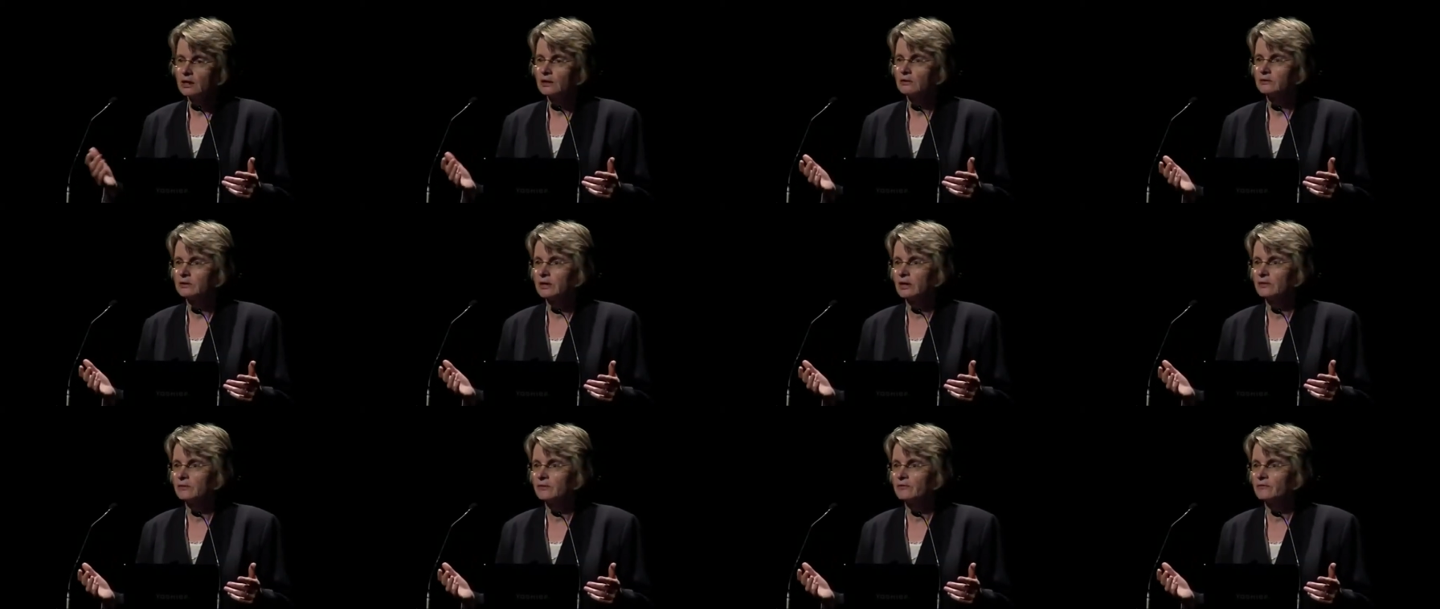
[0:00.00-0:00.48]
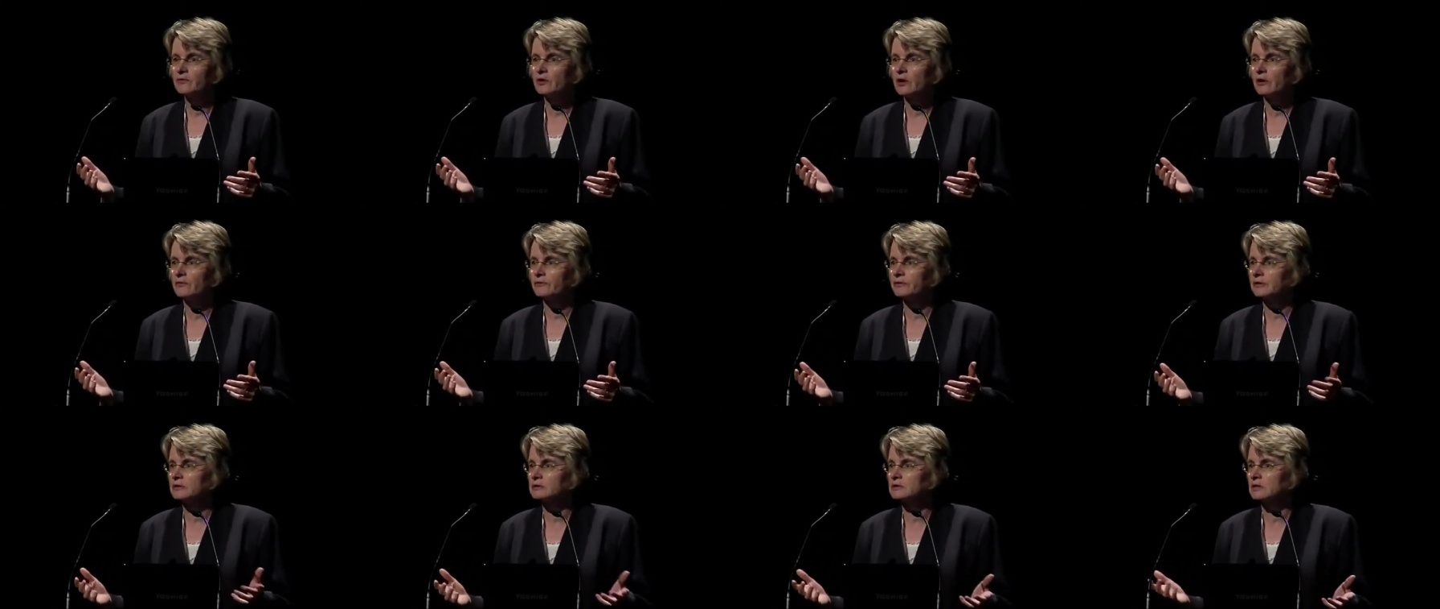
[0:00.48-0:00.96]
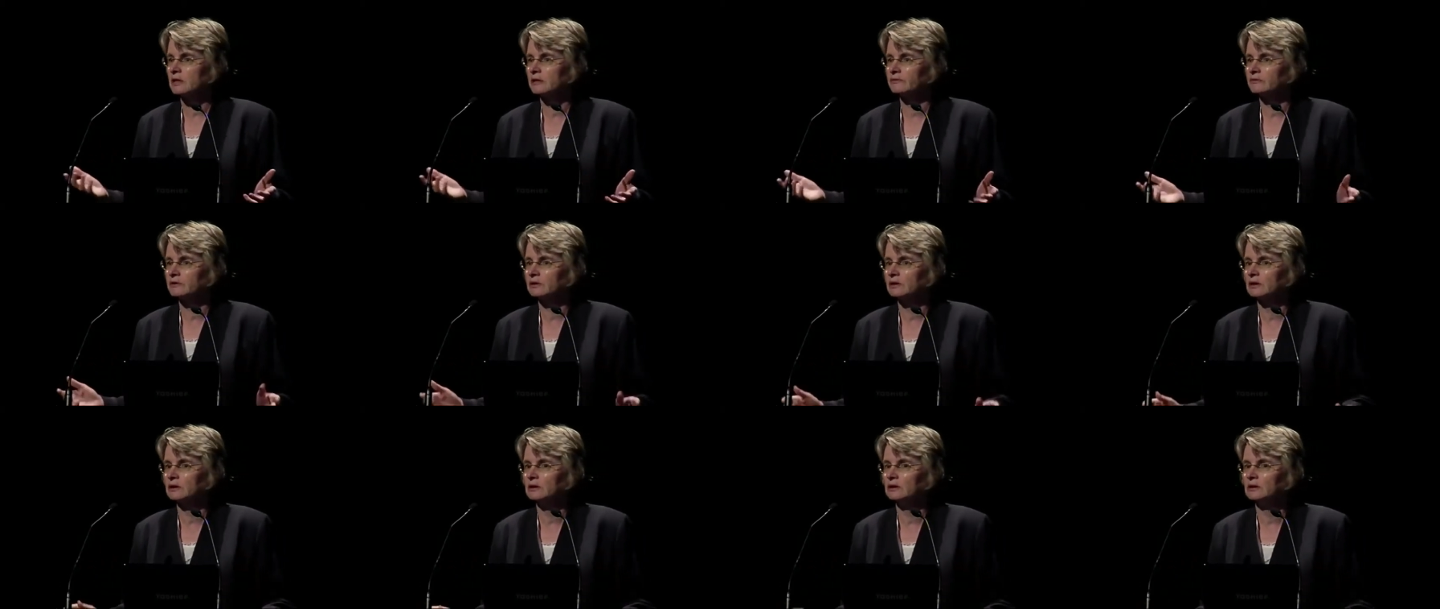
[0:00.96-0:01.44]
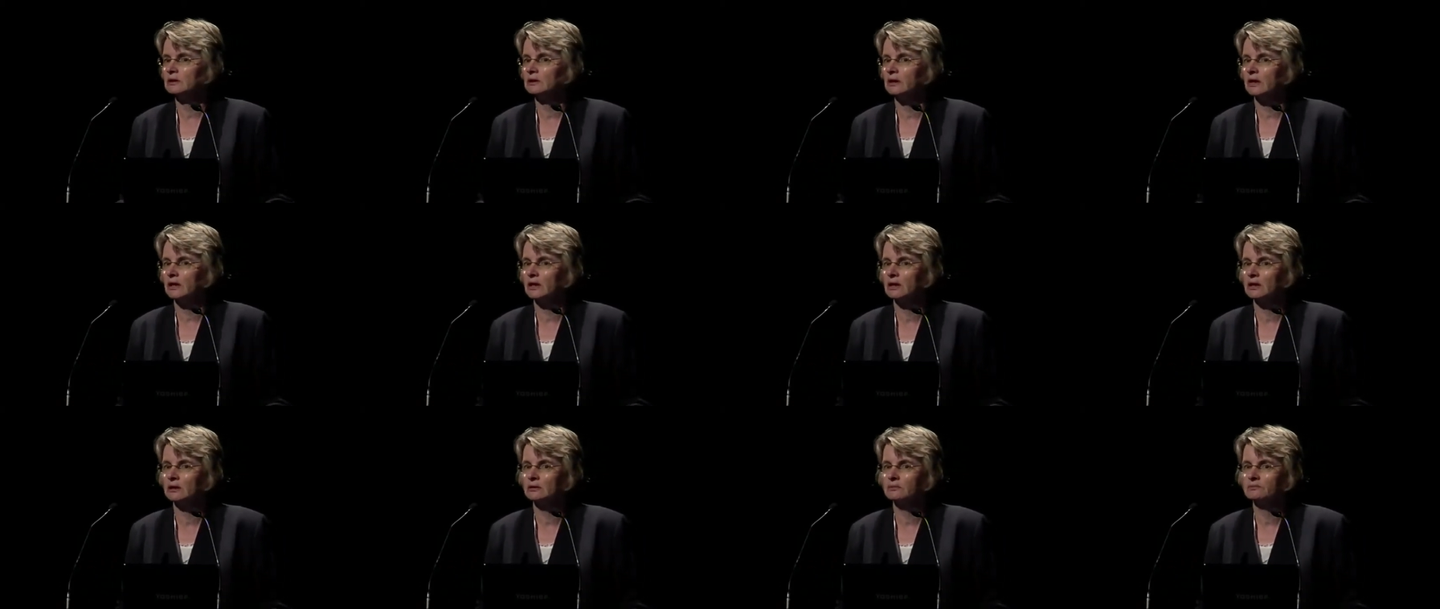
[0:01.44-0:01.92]
Now we've got things like the
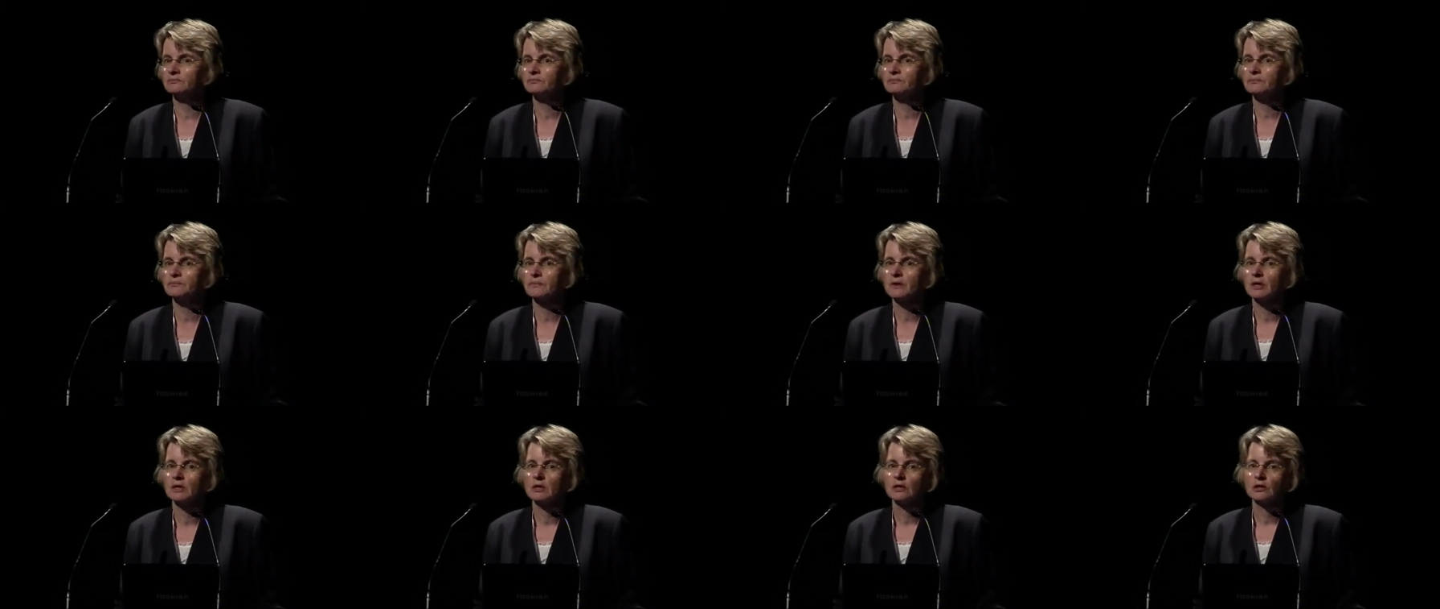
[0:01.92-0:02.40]
um,